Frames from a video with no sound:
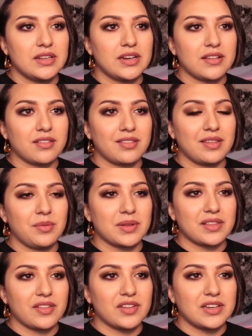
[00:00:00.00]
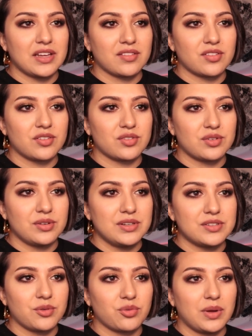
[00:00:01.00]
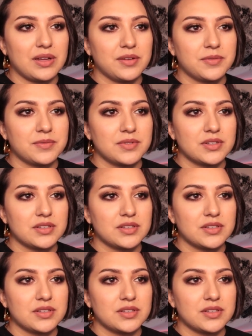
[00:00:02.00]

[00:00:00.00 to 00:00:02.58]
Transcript: And nice to see what the other dancers are doing too as well.